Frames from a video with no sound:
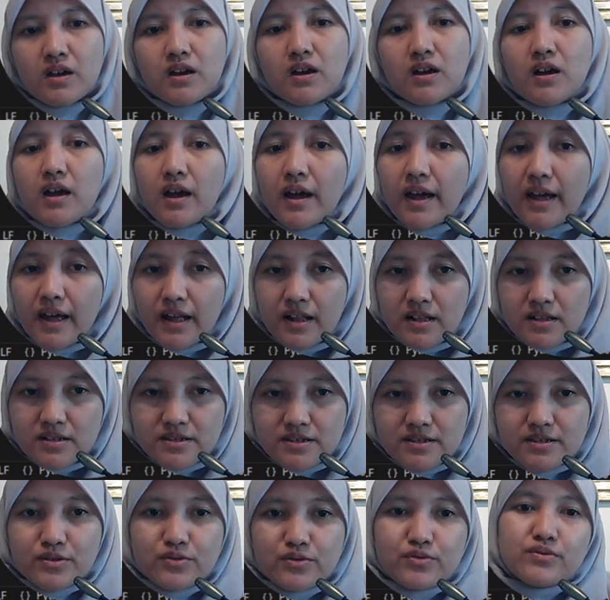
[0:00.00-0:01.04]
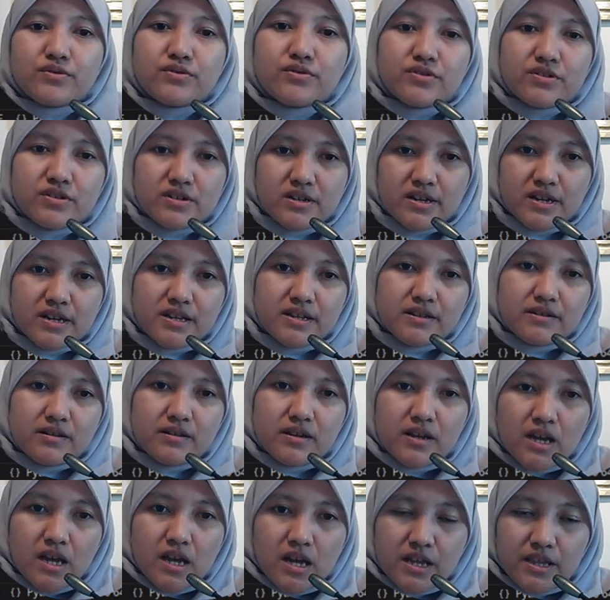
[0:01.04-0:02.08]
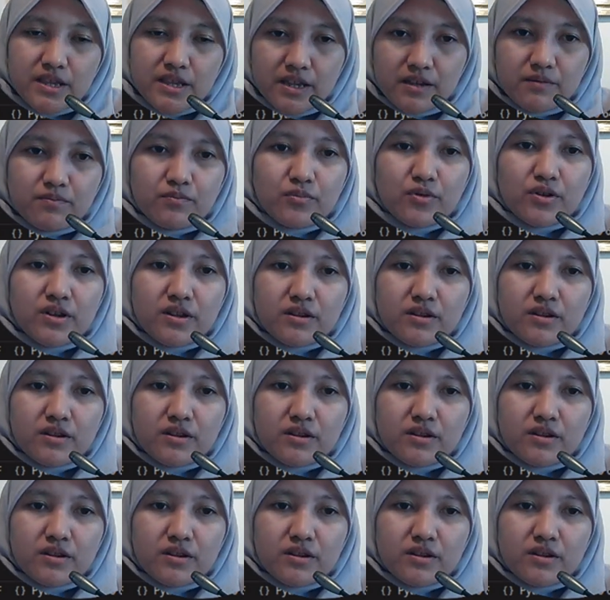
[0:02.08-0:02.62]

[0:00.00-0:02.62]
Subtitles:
else you just earn 10 point.